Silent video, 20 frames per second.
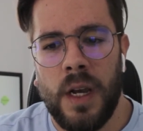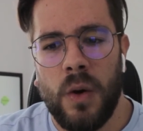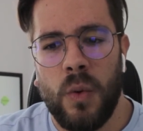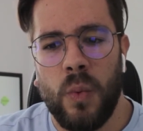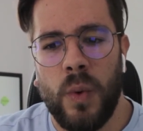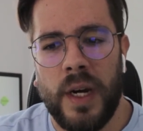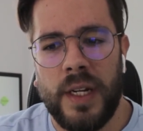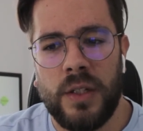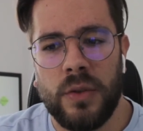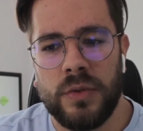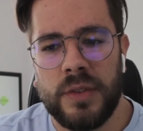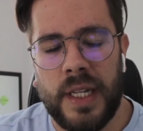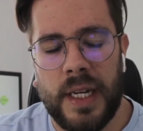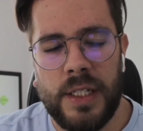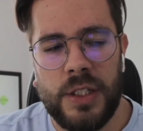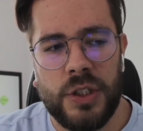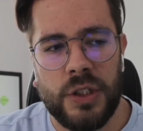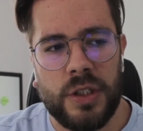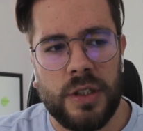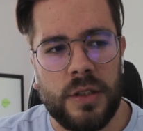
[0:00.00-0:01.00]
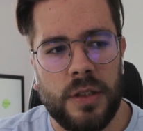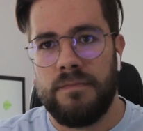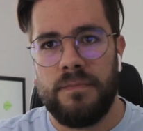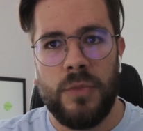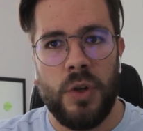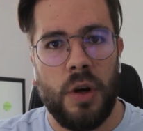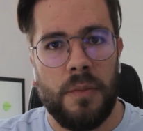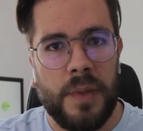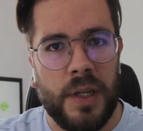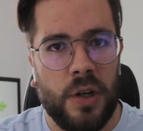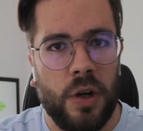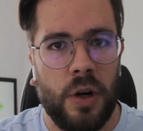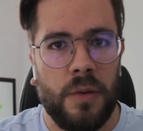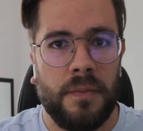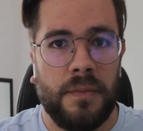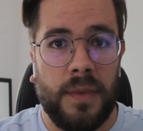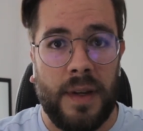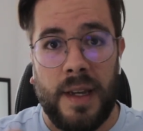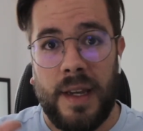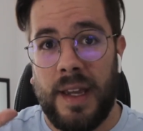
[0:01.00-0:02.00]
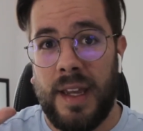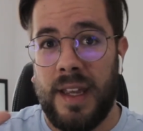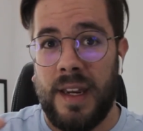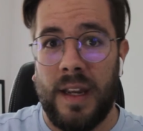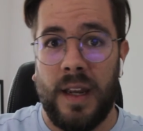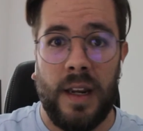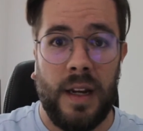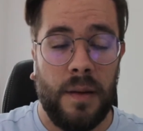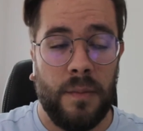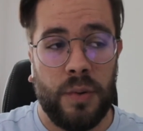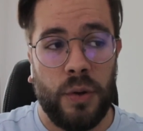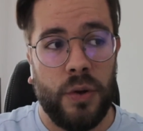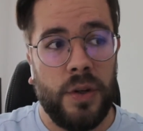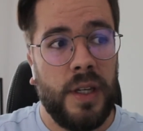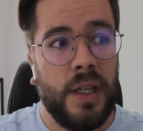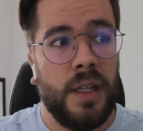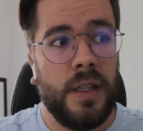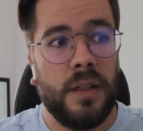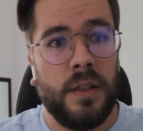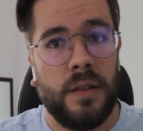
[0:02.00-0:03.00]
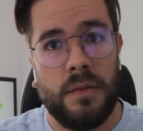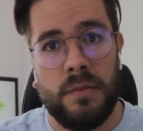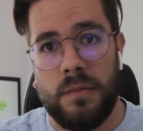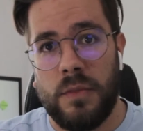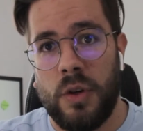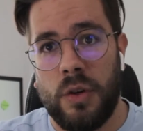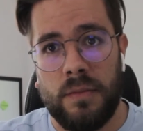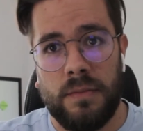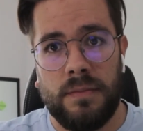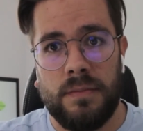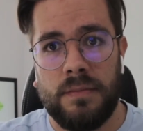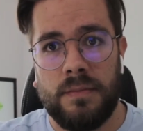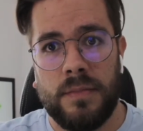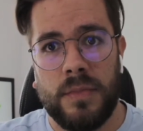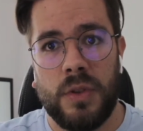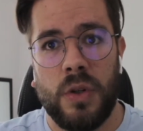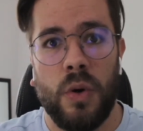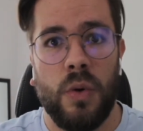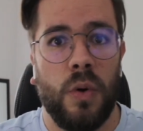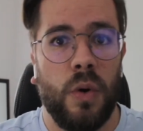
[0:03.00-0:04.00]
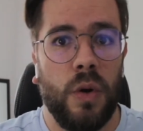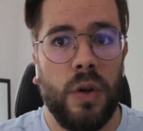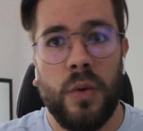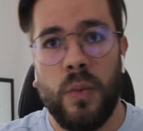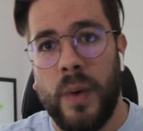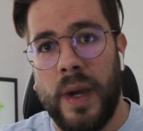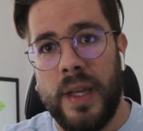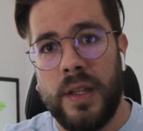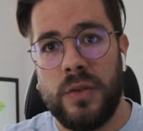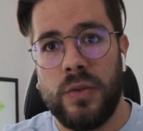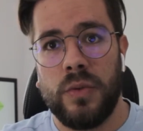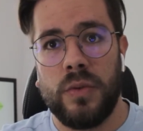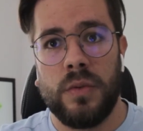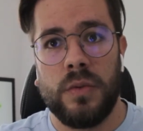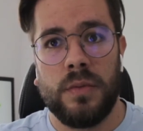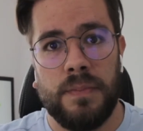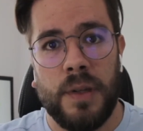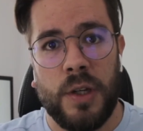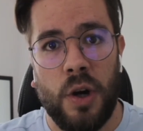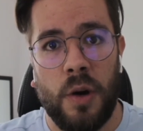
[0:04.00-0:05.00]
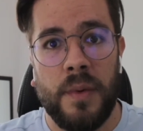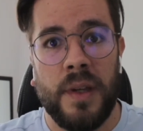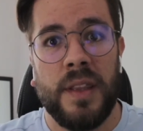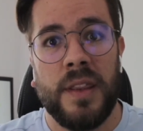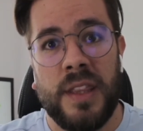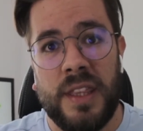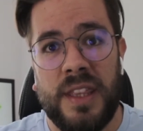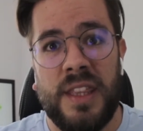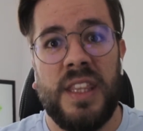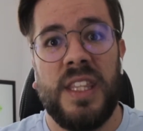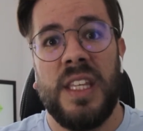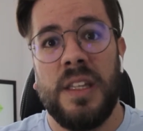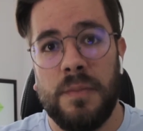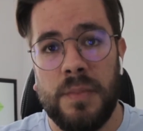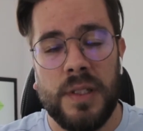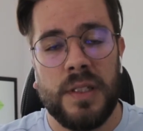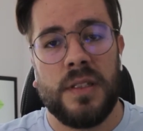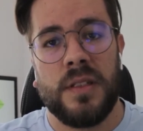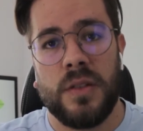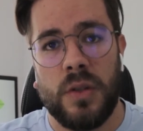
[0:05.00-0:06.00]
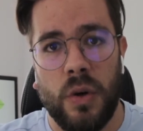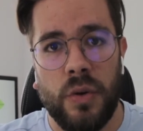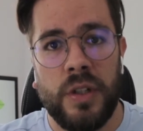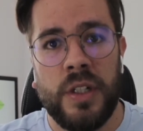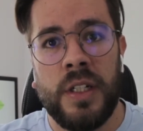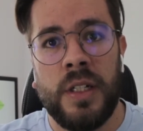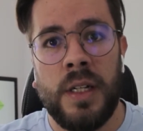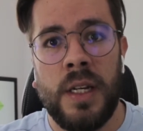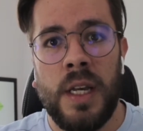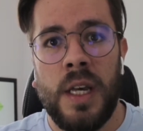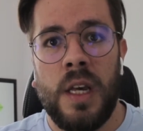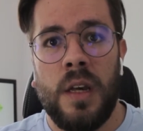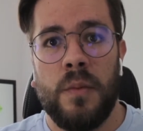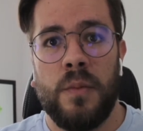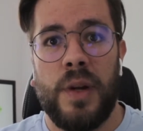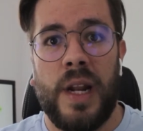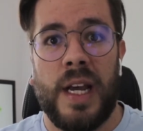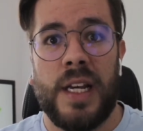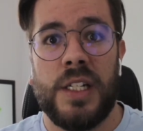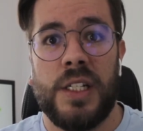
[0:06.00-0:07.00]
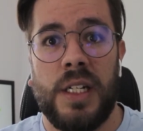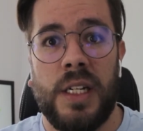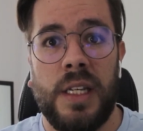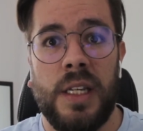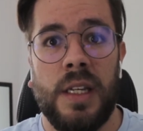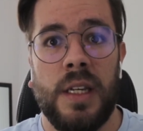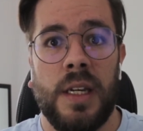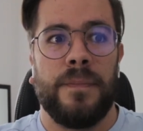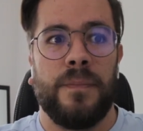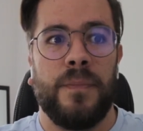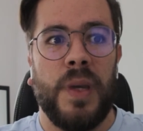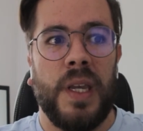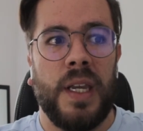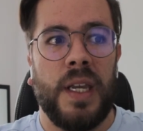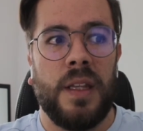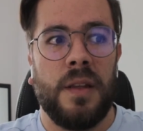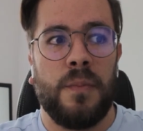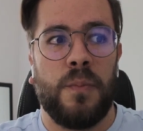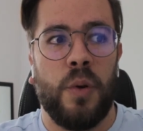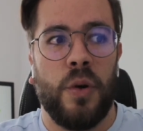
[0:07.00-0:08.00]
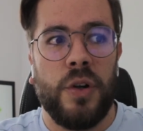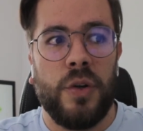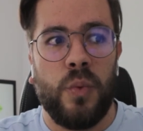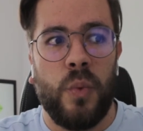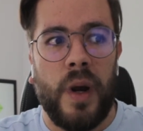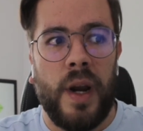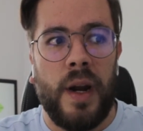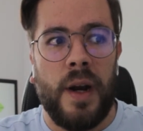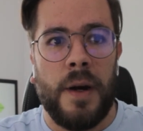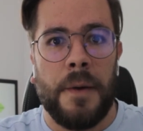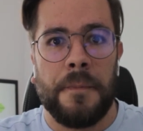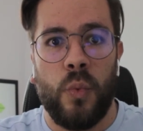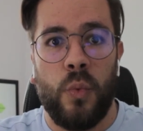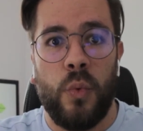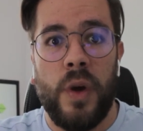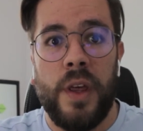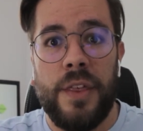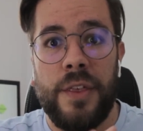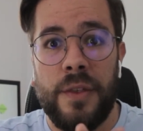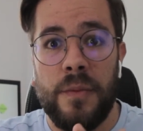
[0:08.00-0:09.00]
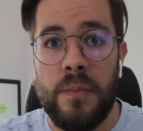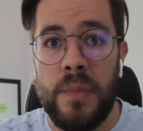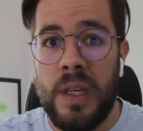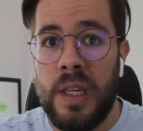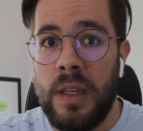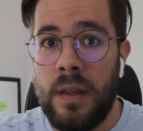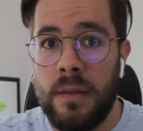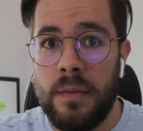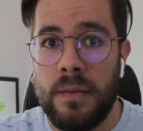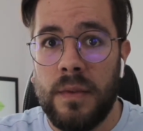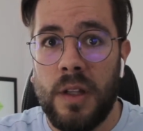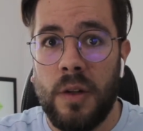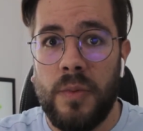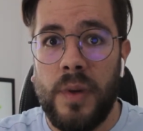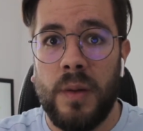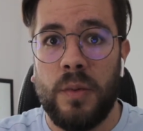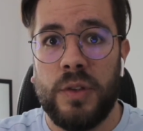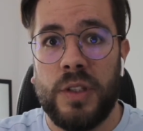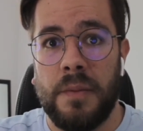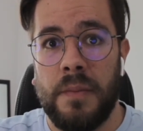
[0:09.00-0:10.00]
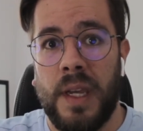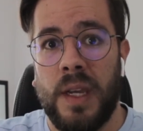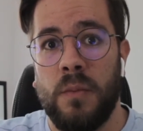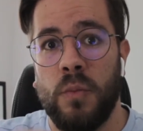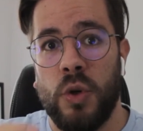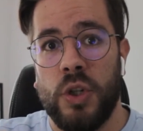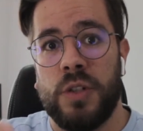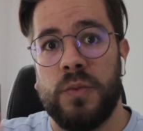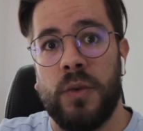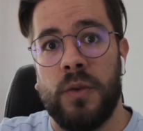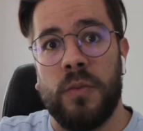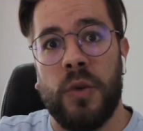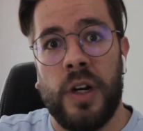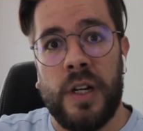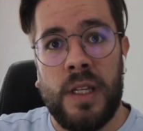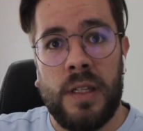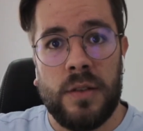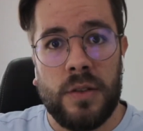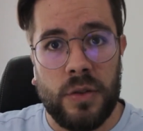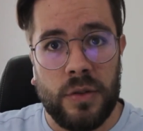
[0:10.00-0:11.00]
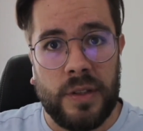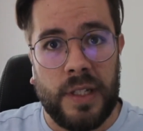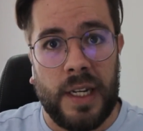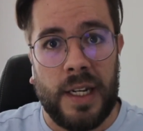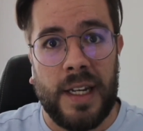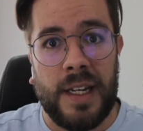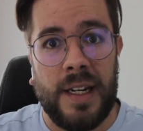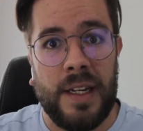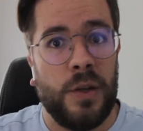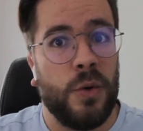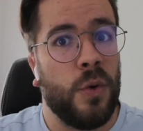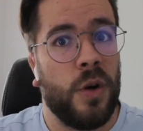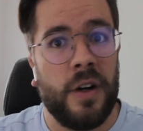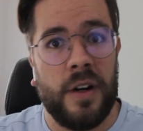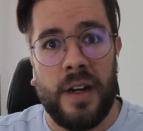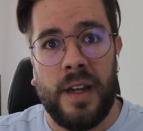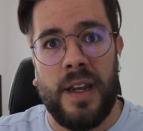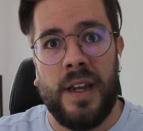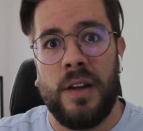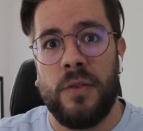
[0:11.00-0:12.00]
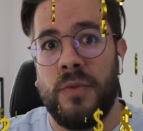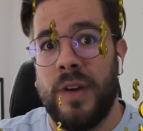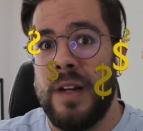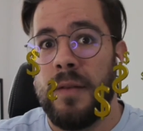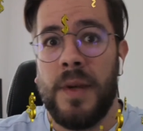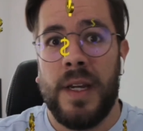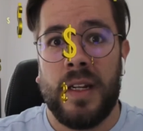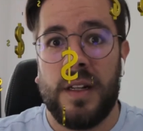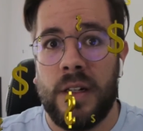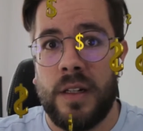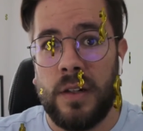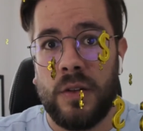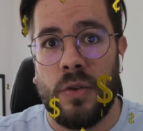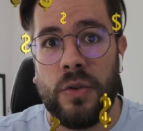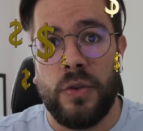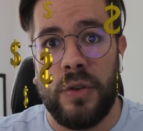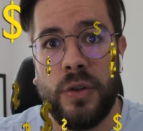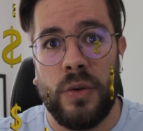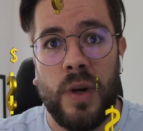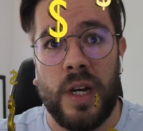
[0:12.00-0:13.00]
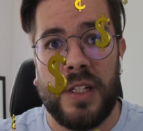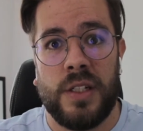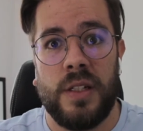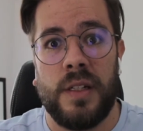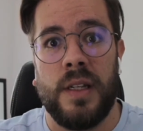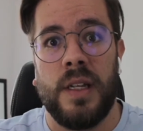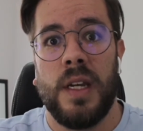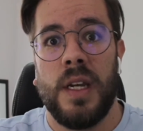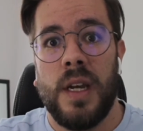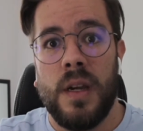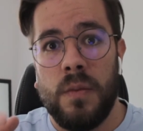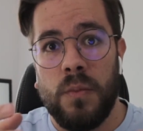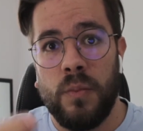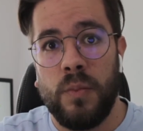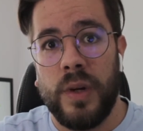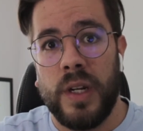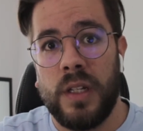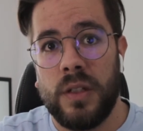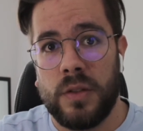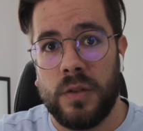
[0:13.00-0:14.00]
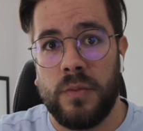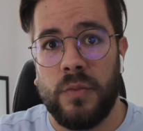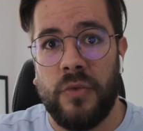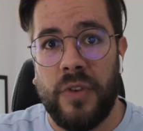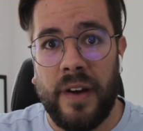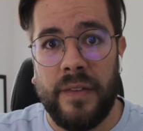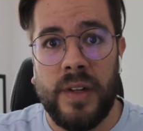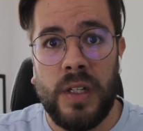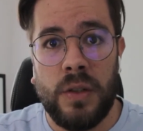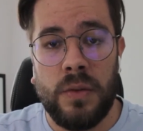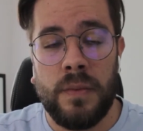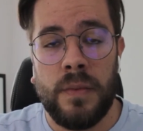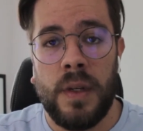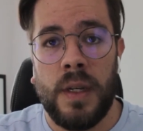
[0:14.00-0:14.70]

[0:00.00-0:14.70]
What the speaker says: Why don't I just not become an employee, not go all the way to becoming the business owner, but actually being in the point where with me, they'll be able to make much more money. So technically you are a rainmaker, or you actually bring some revenue.